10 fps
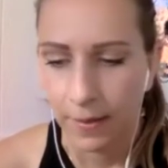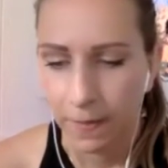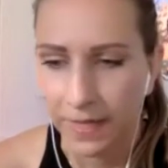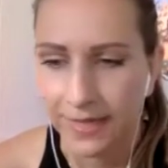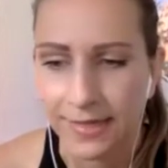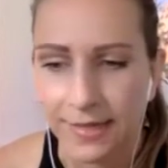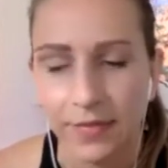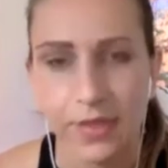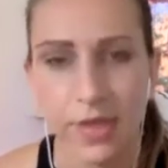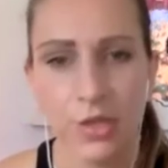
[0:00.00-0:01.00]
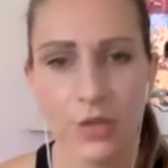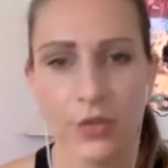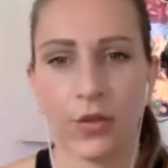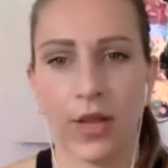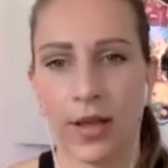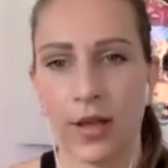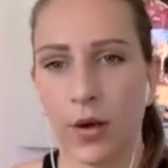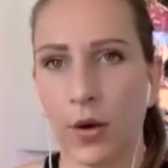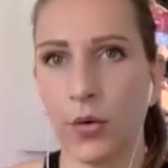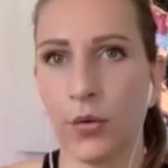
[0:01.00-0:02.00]
this invitation to let
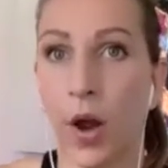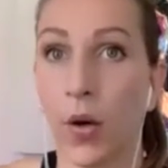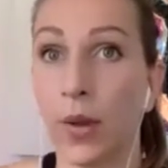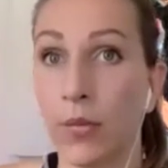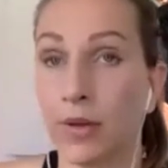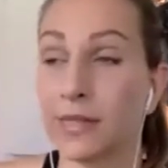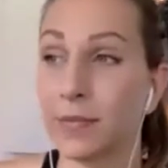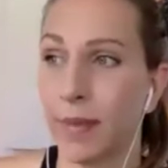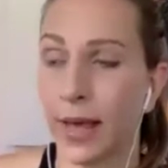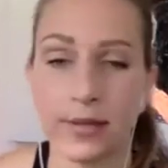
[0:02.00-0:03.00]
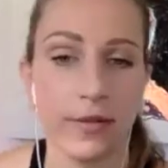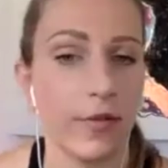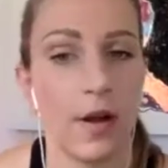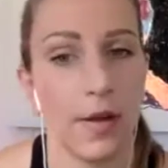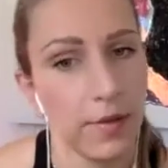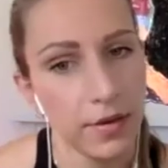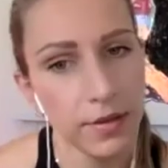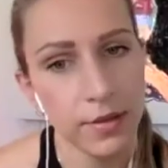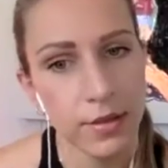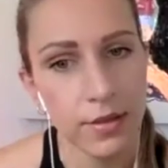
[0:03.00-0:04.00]
go, knowing what's best for
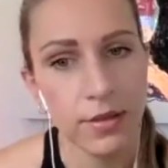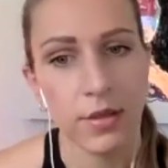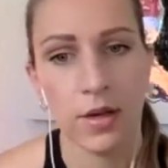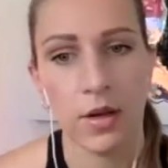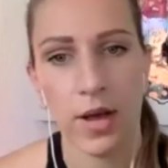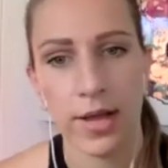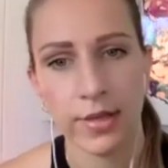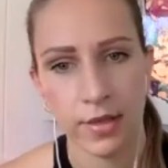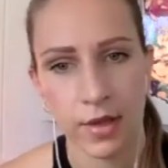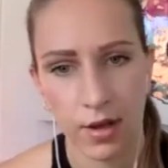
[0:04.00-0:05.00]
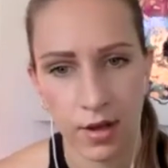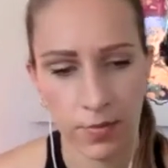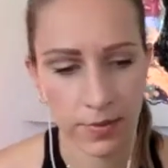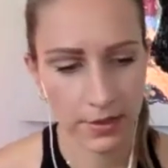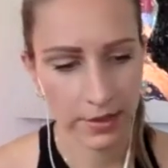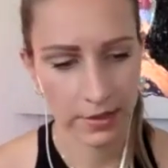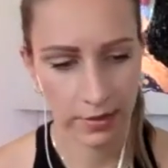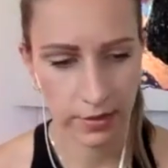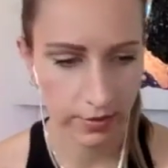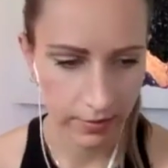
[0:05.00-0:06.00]
others. You know, I saw a
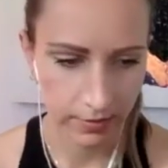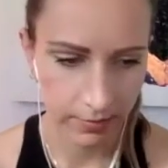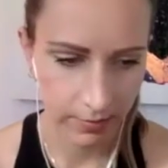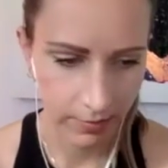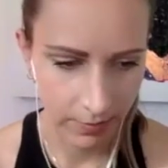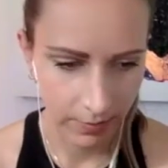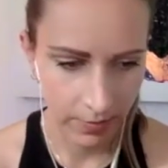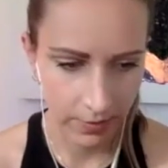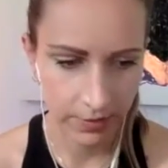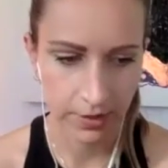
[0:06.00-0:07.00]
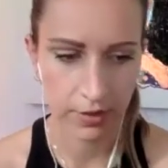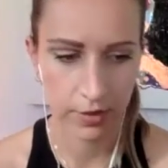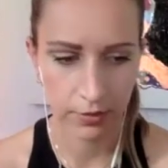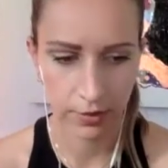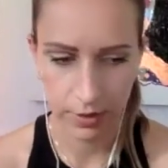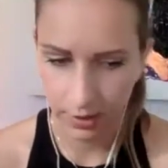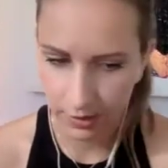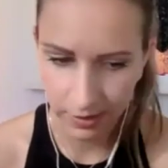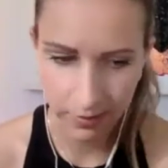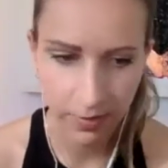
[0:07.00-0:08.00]
particular person who was
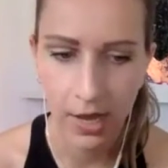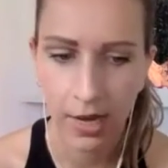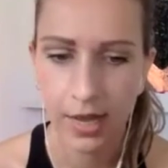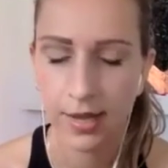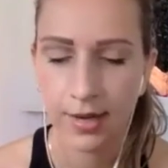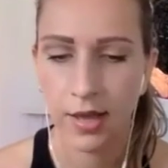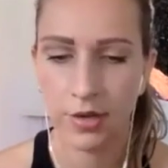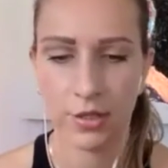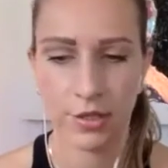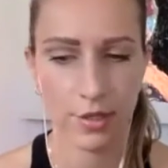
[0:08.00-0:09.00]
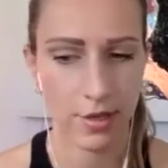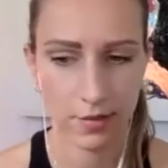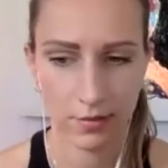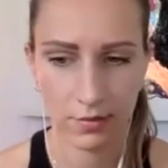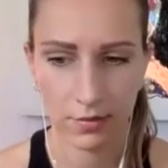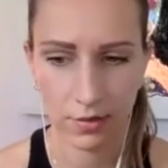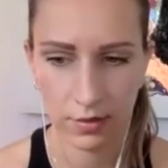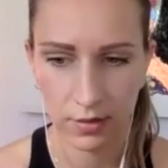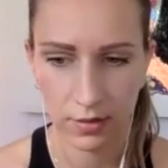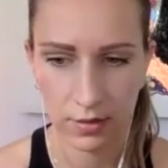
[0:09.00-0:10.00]
just embodying an energy
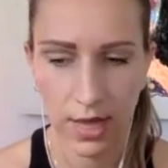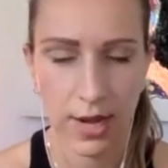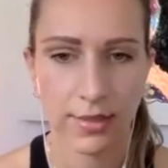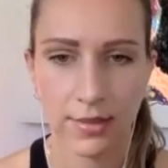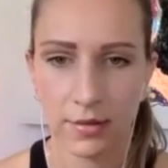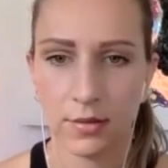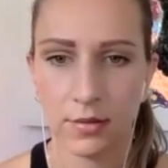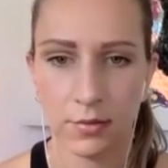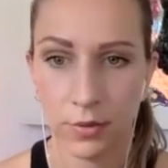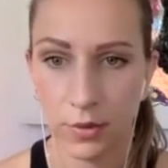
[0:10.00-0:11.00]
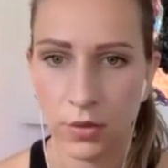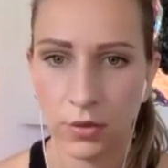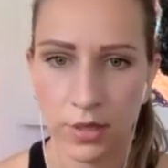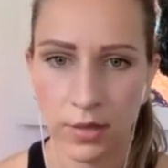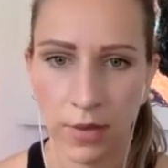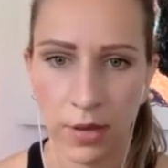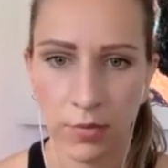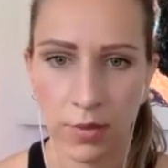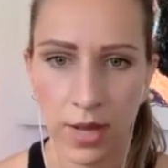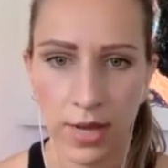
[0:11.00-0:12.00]
that I still was holding in my
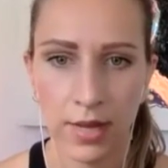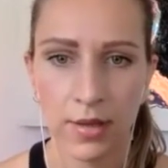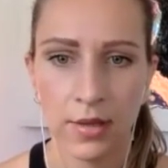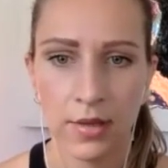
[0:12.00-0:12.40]
own body.